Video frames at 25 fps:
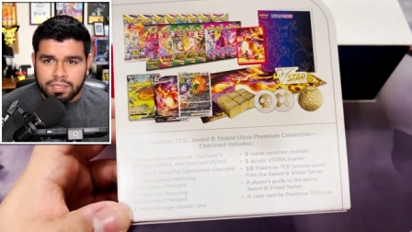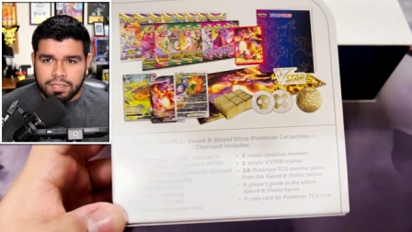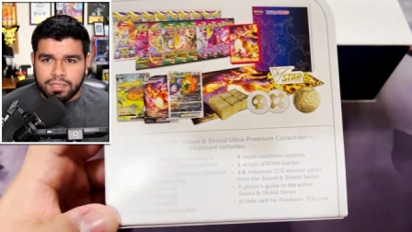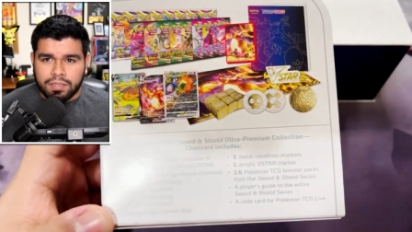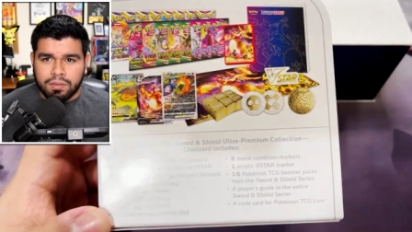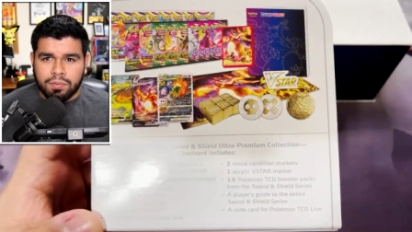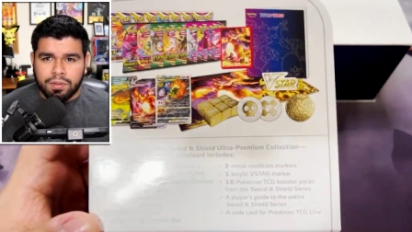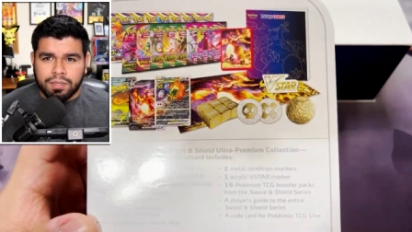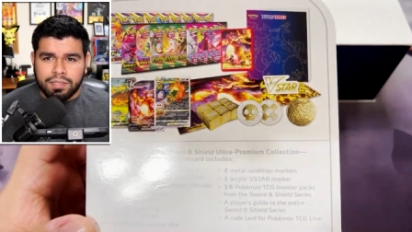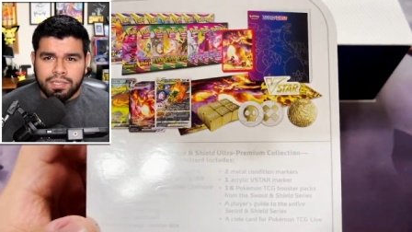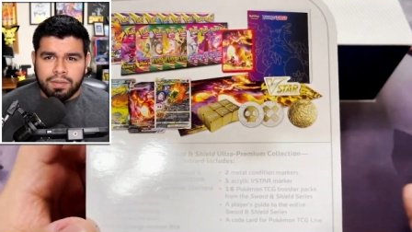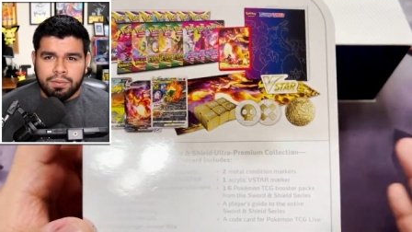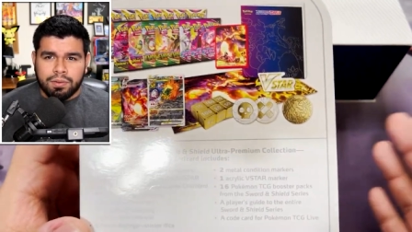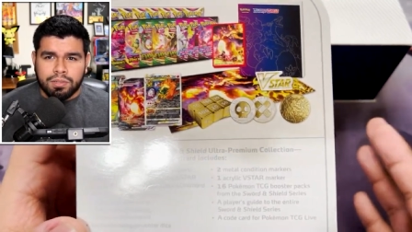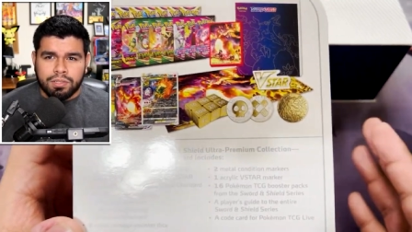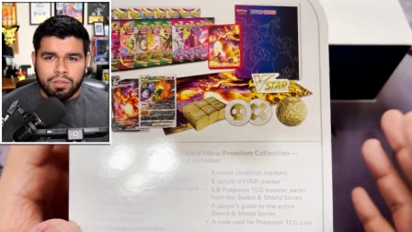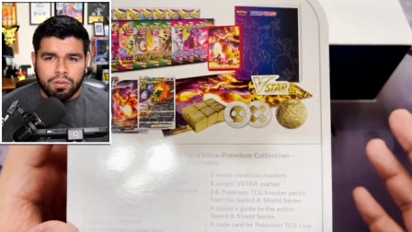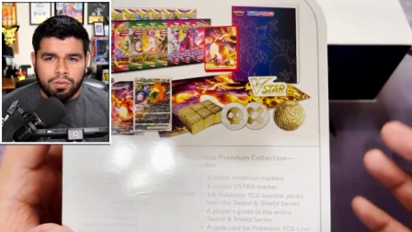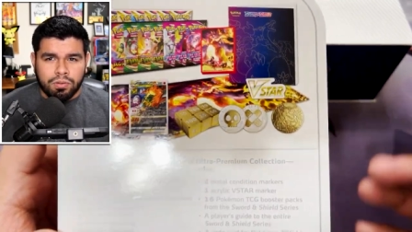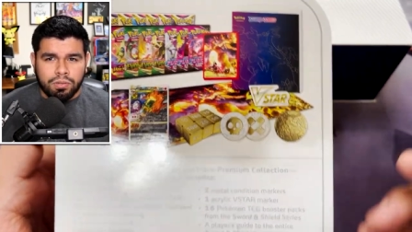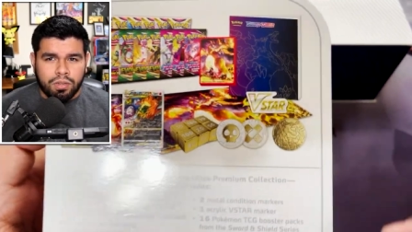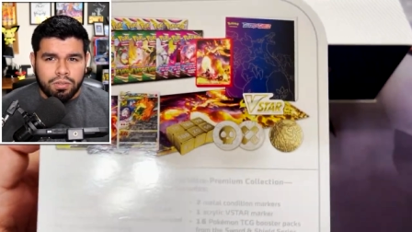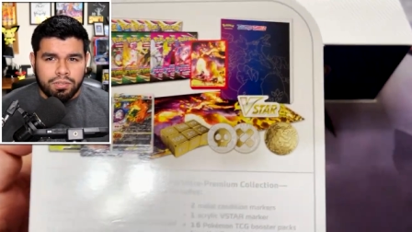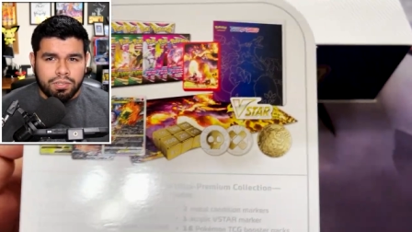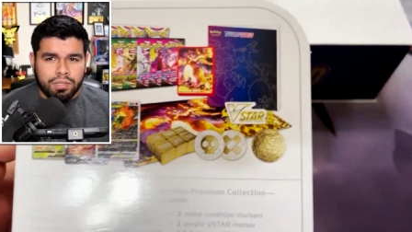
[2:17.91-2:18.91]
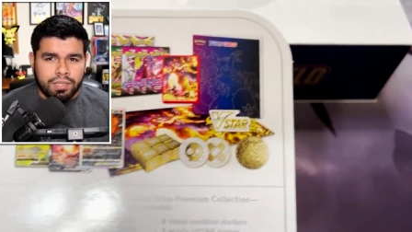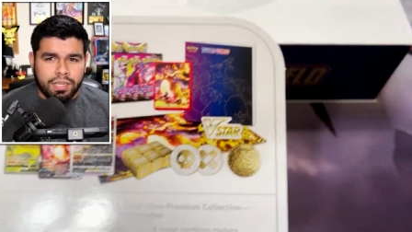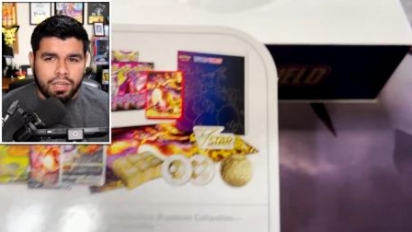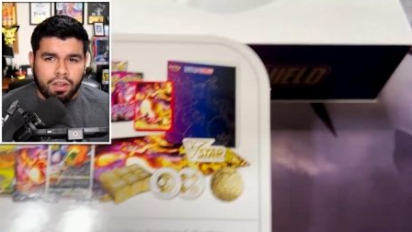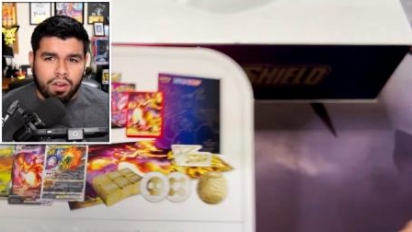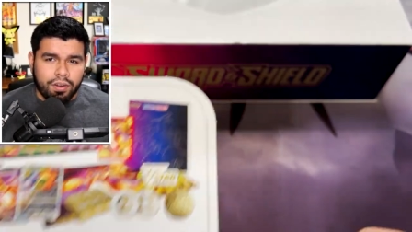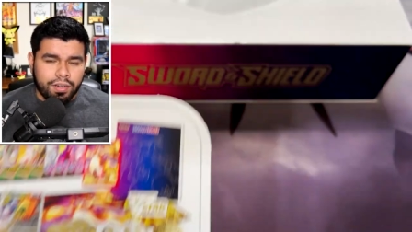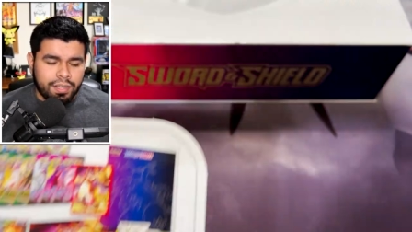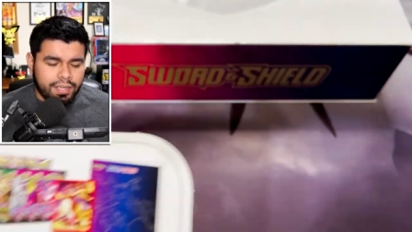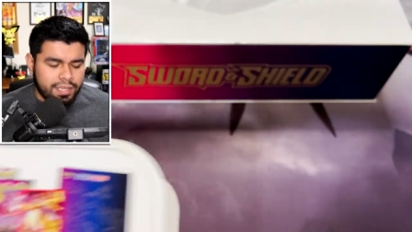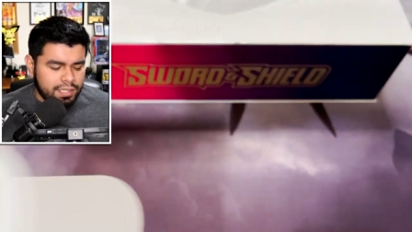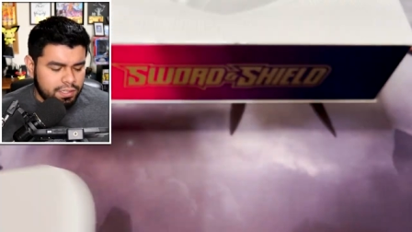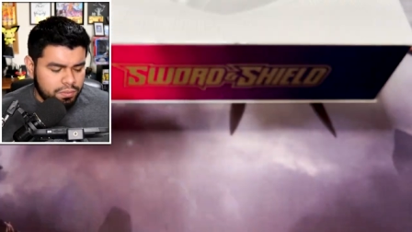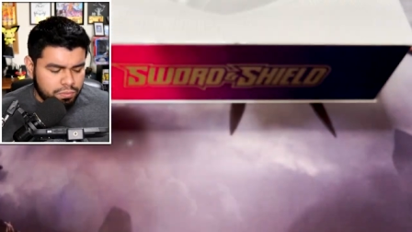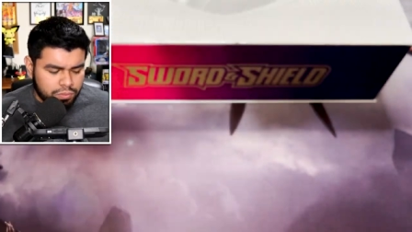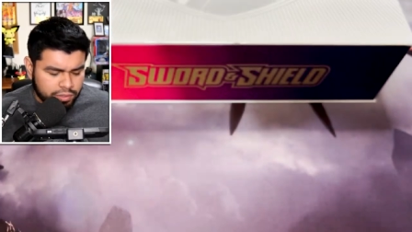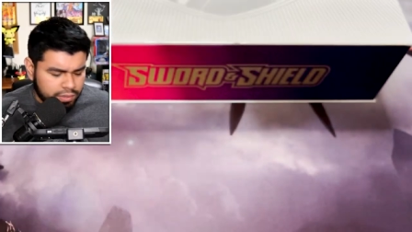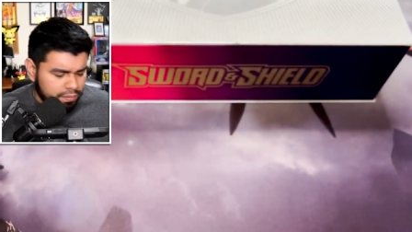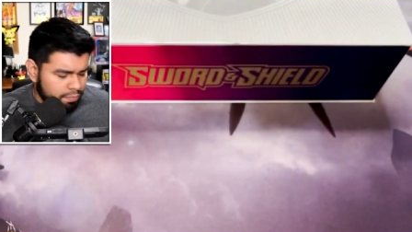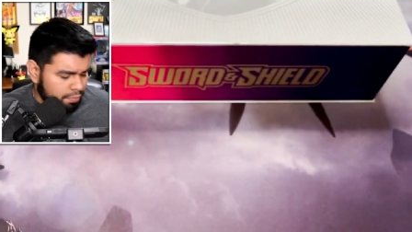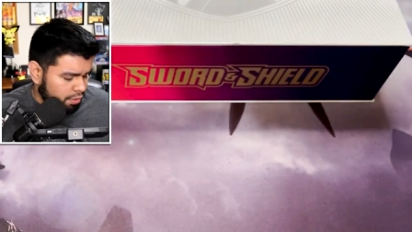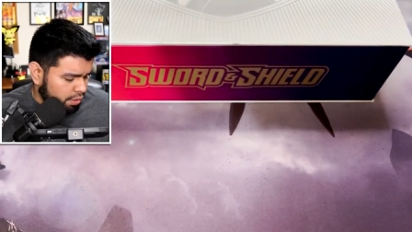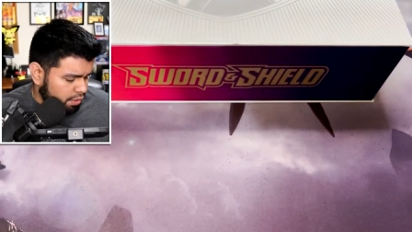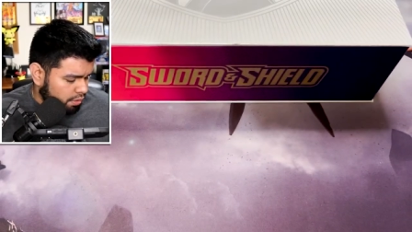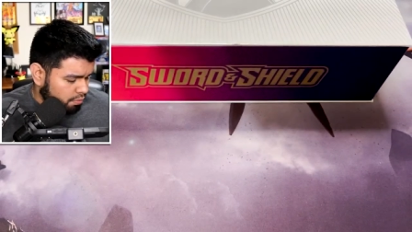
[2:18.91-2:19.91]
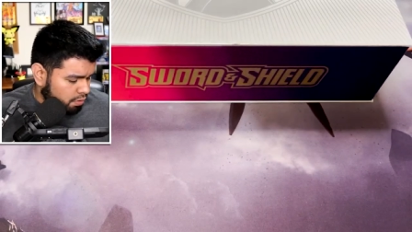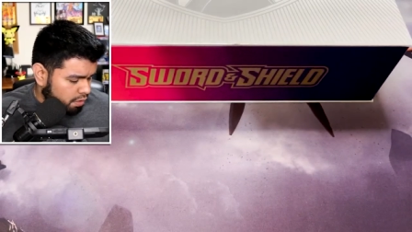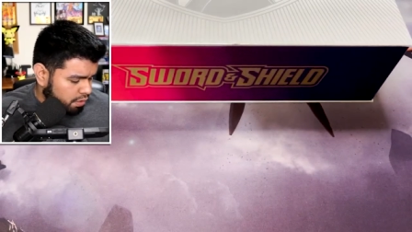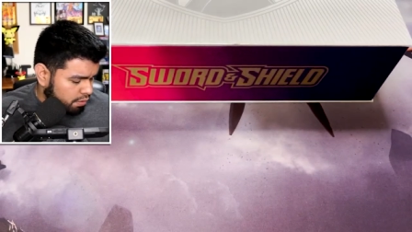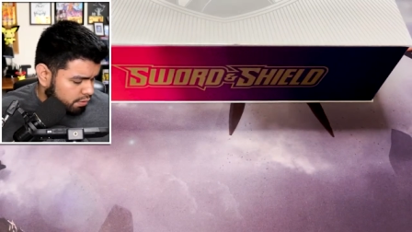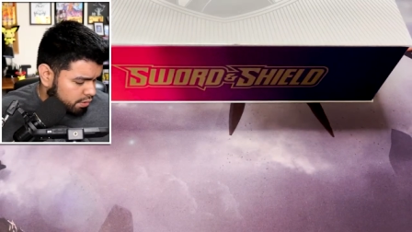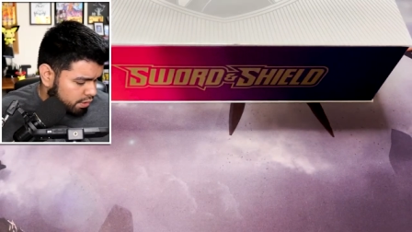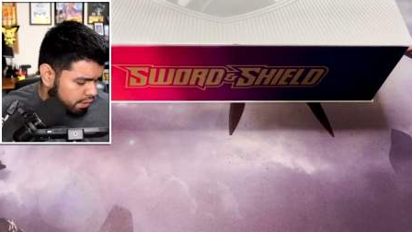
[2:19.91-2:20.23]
because the ones that were told also in the Arceus were completely wrong.